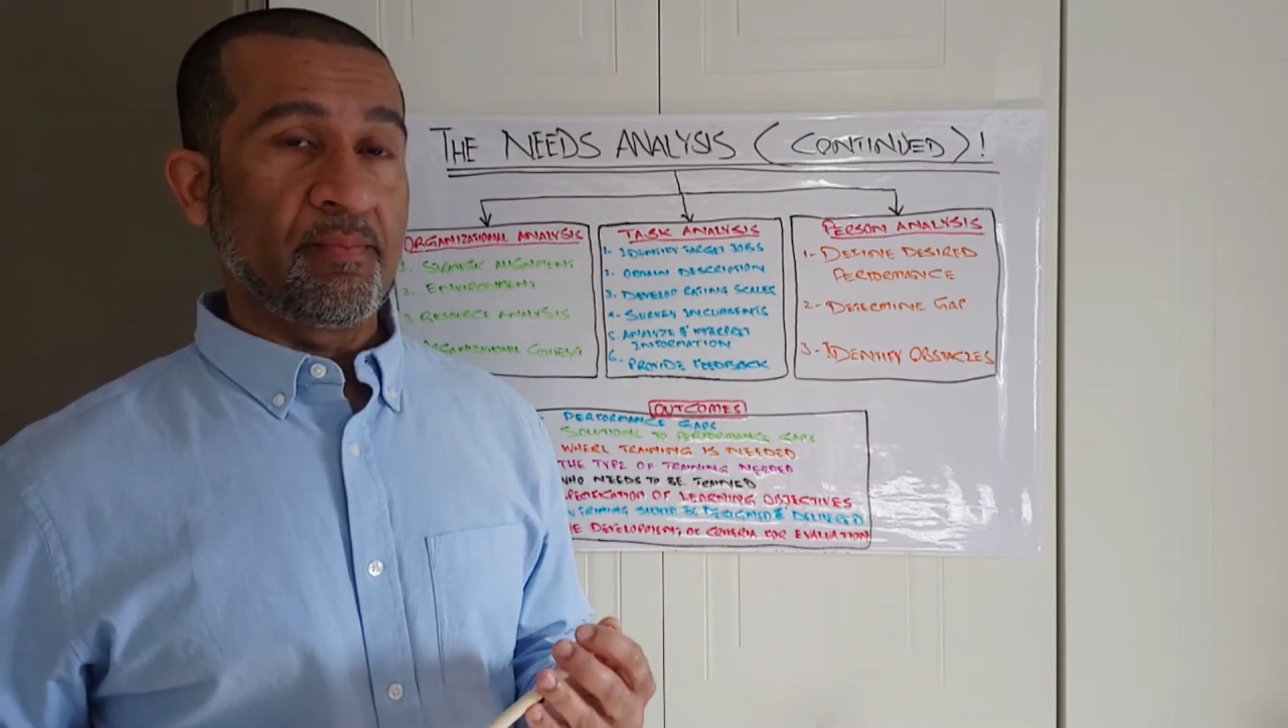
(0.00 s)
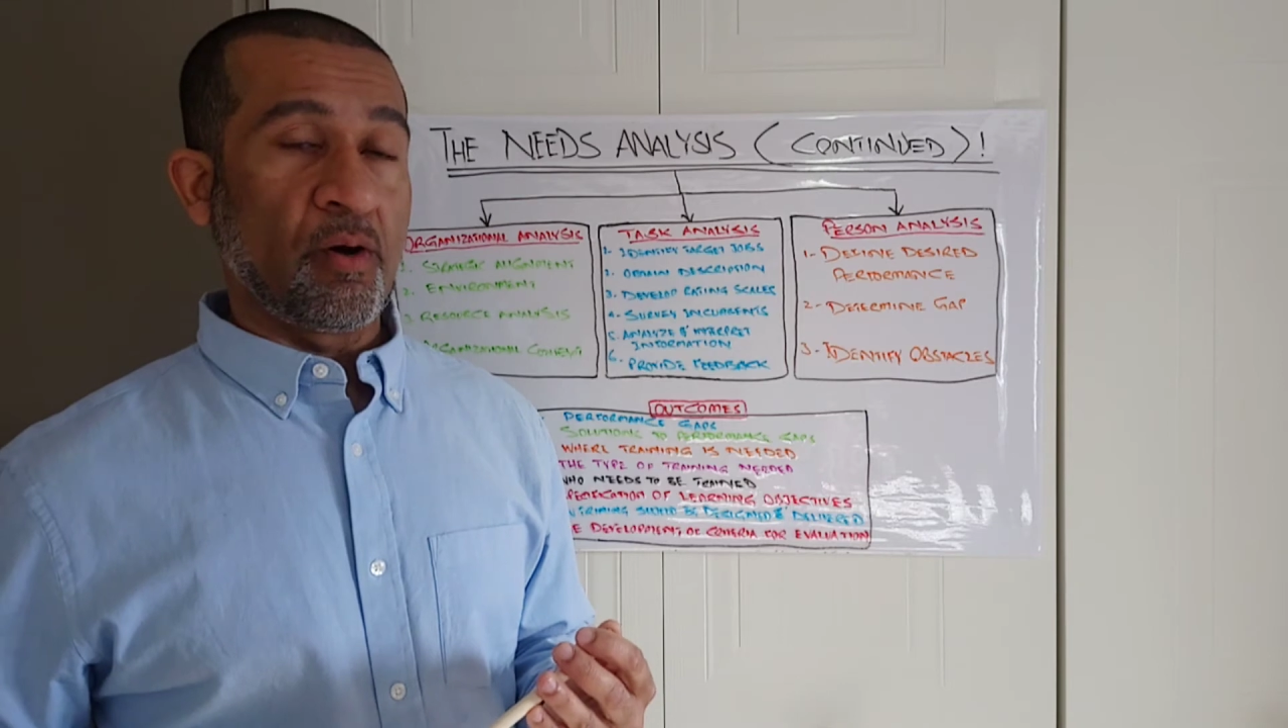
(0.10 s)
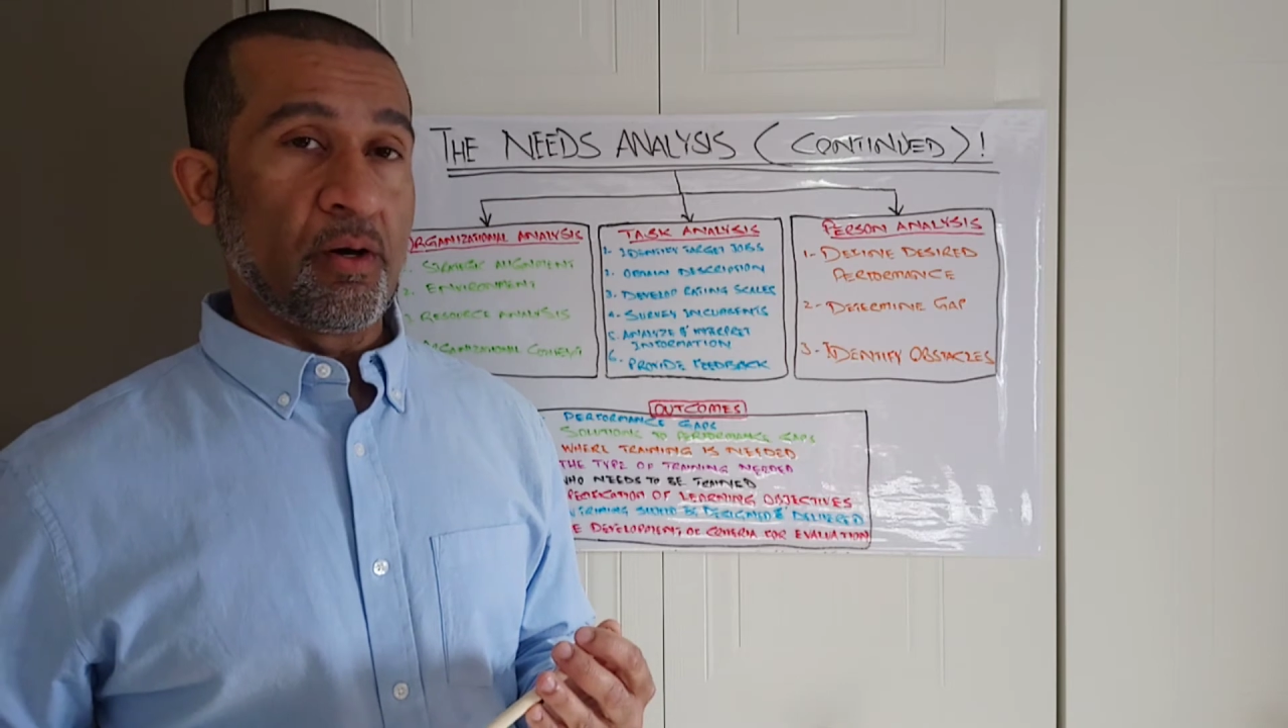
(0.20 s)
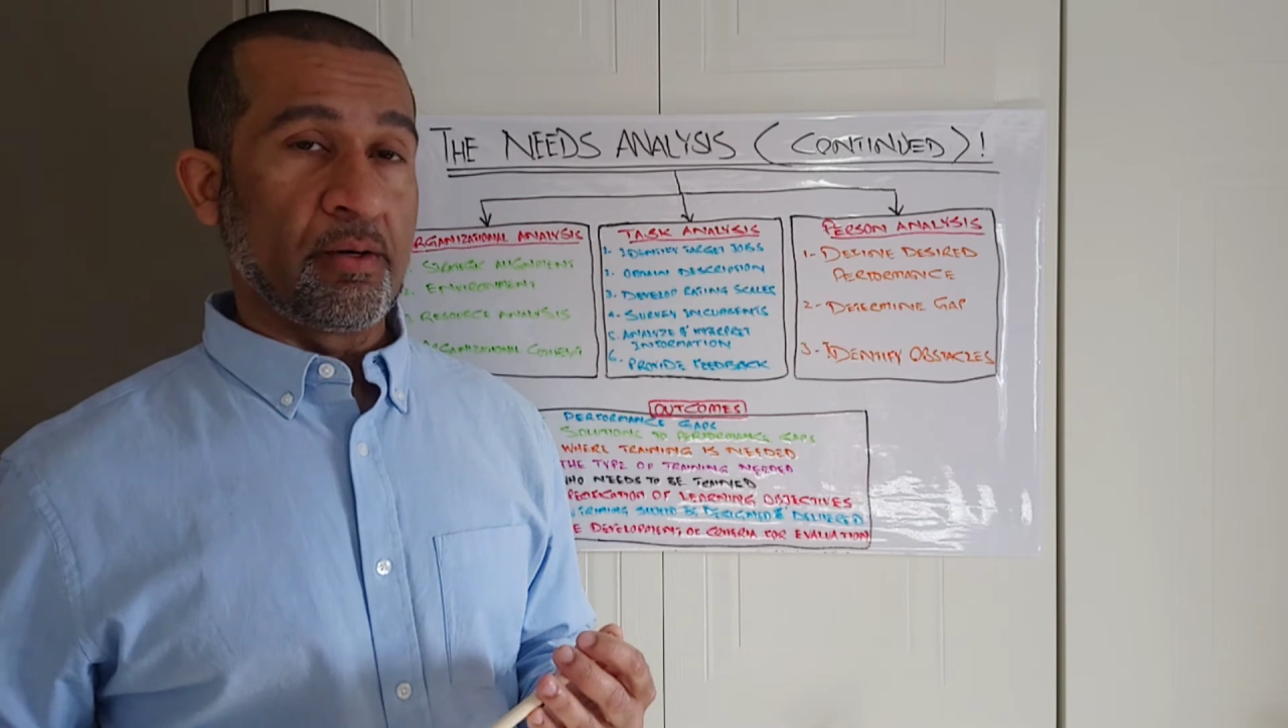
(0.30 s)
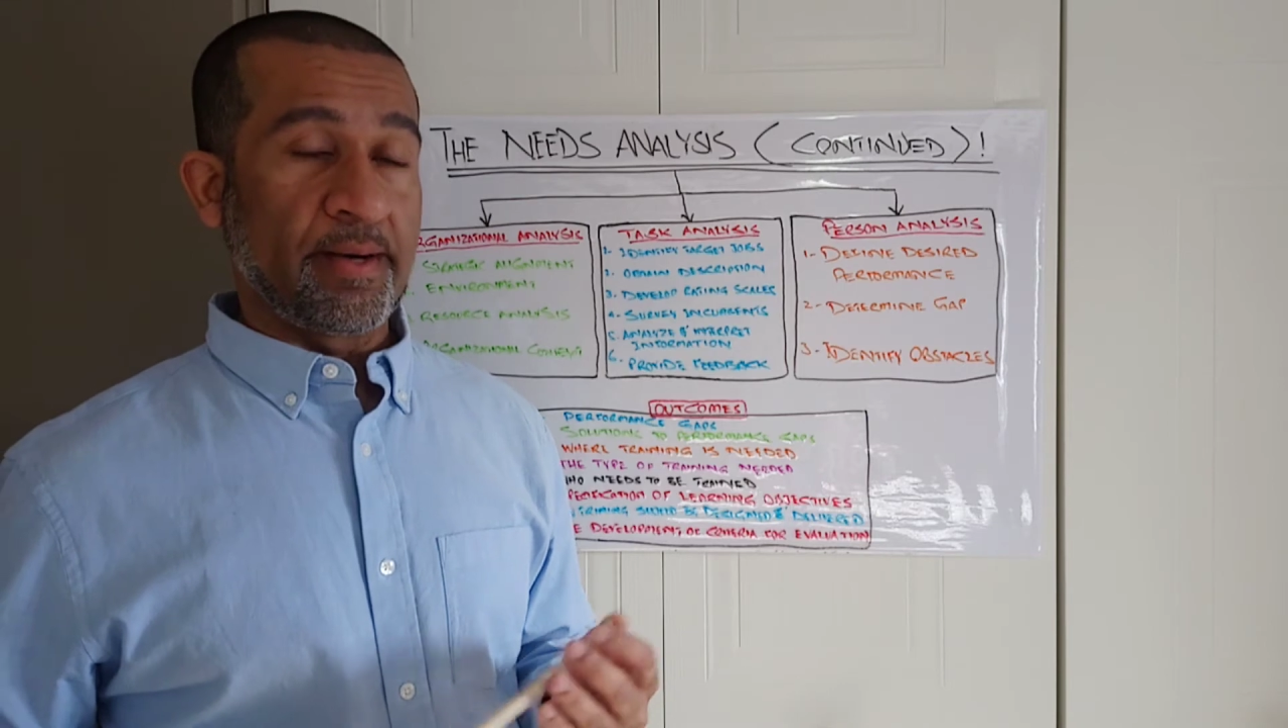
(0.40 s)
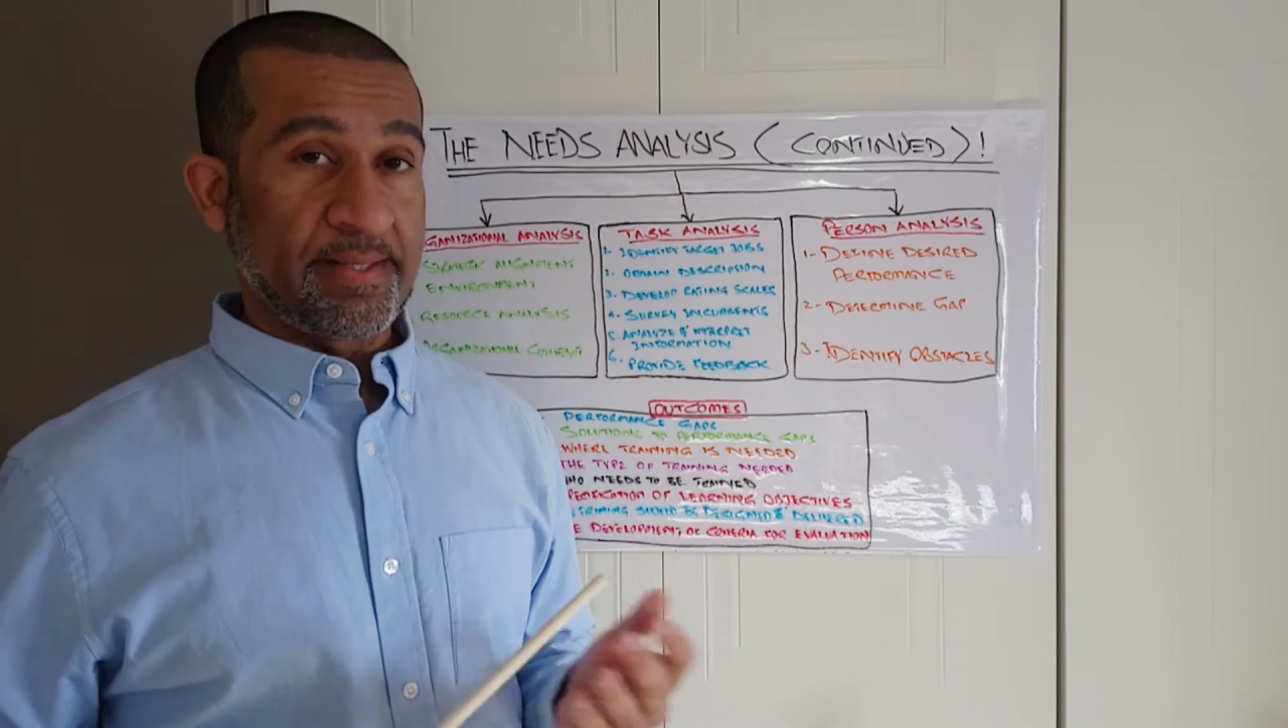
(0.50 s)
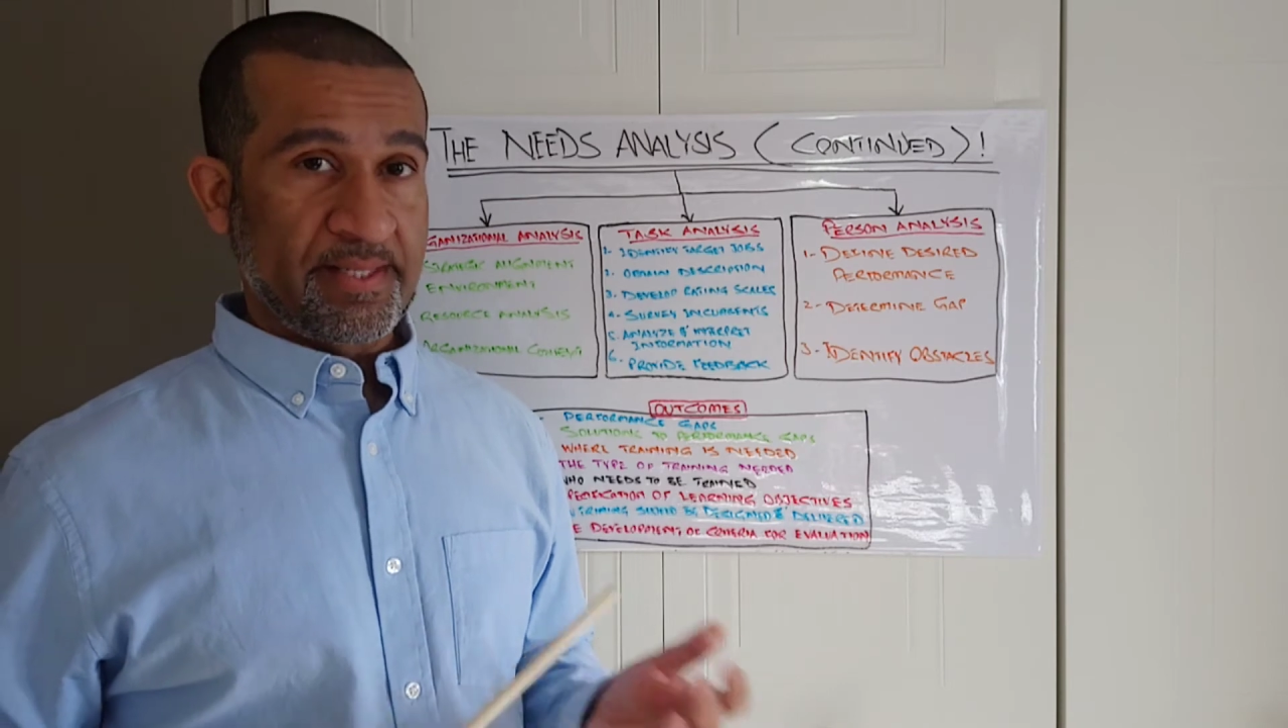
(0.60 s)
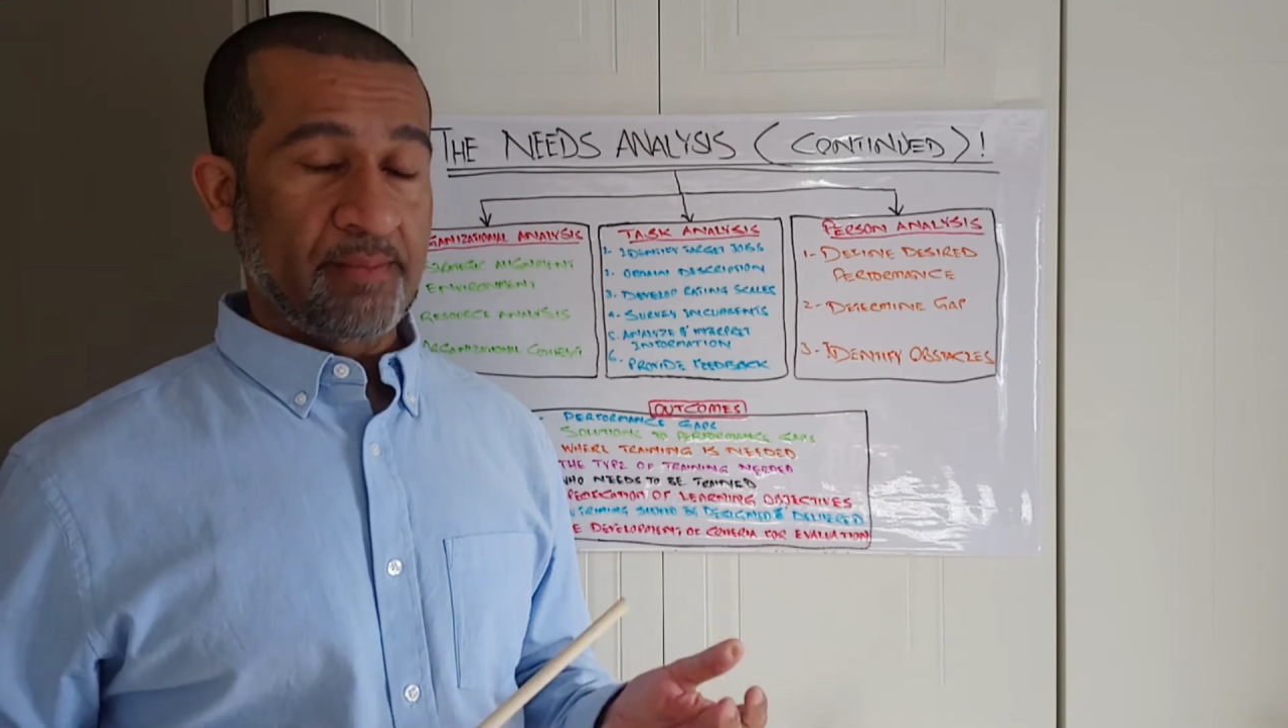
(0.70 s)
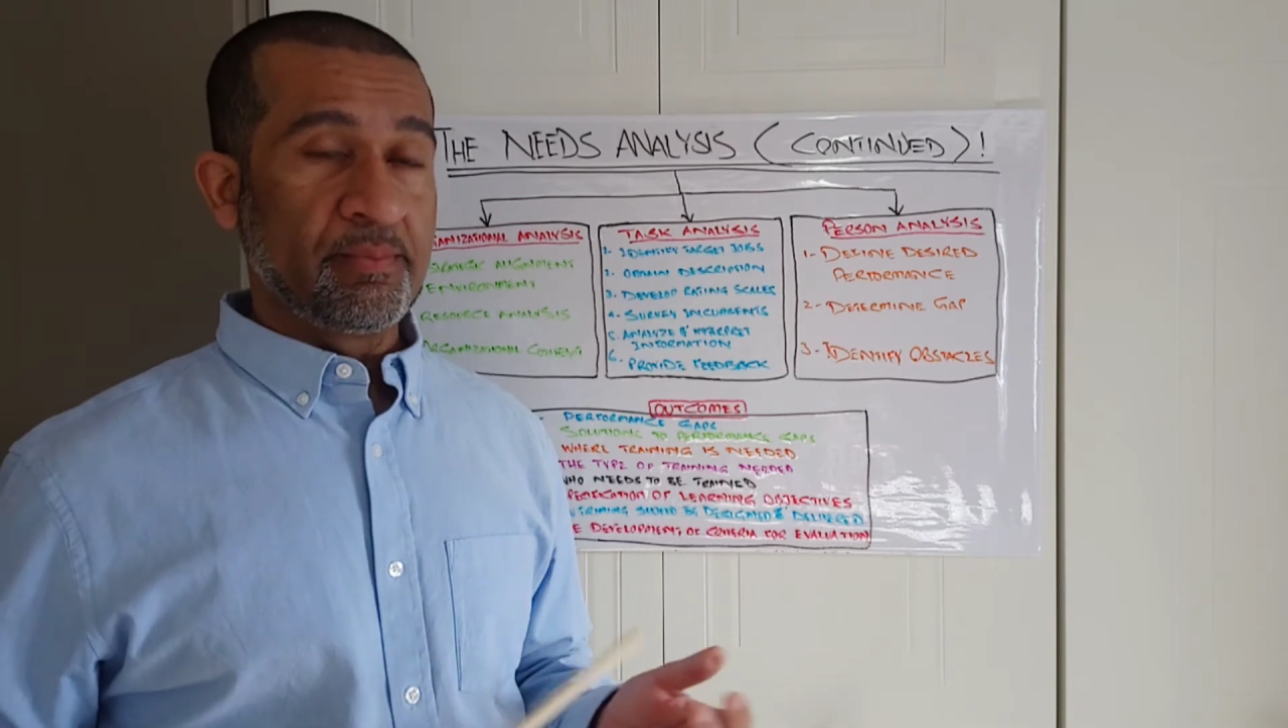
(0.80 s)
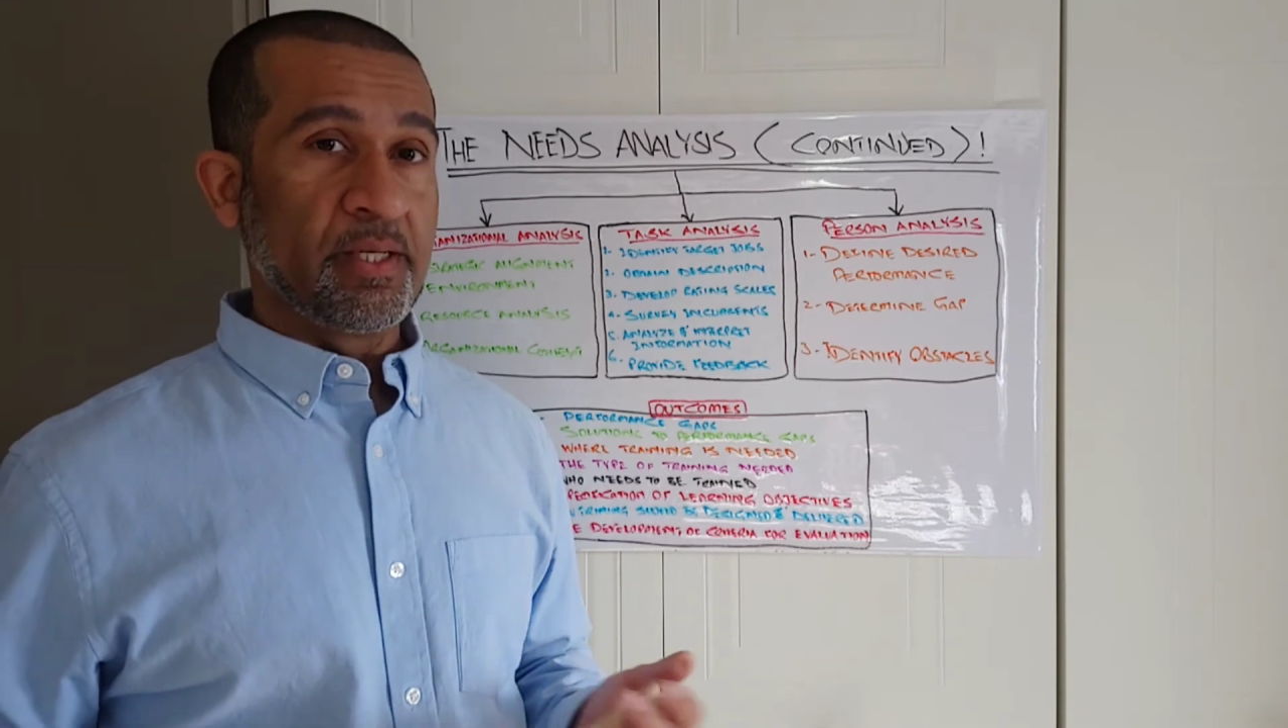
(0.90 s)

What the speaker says: or accept